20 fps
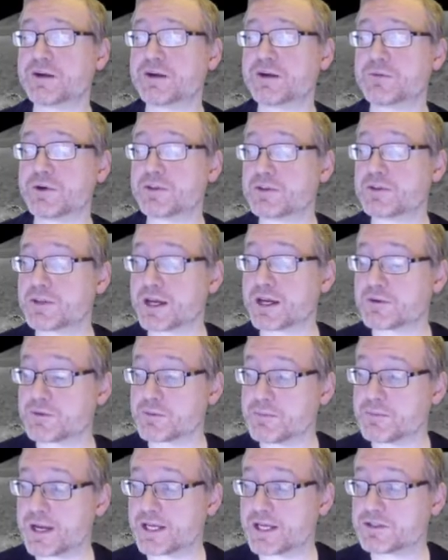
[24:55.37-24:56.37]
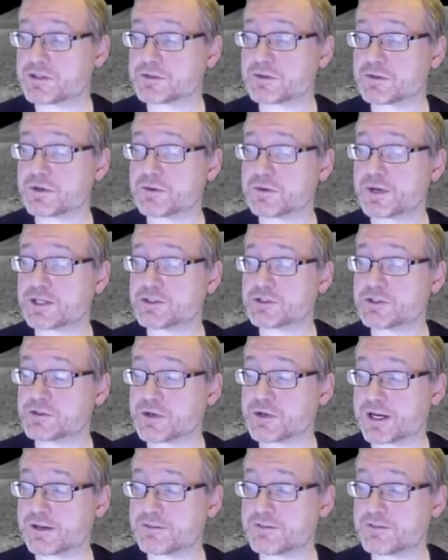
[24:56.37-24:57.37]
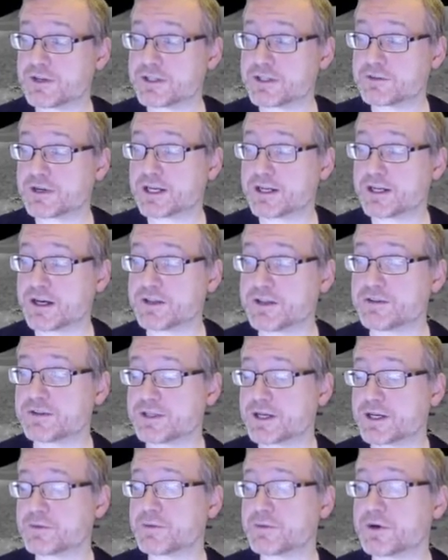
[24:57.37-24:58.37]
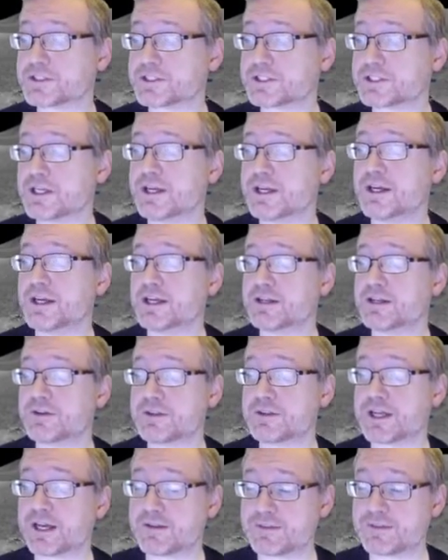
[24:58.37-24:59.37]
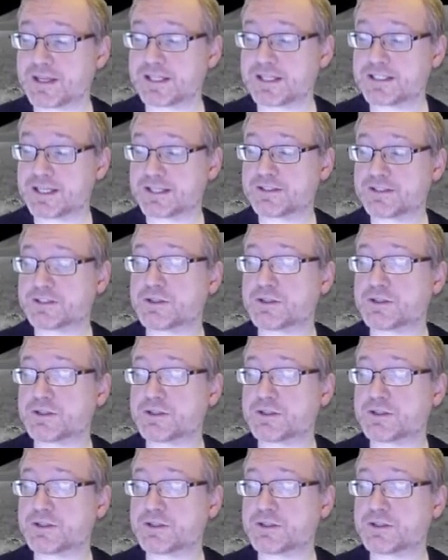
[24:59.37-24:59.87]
and whether that remains true as you try and federate other networks, that tends to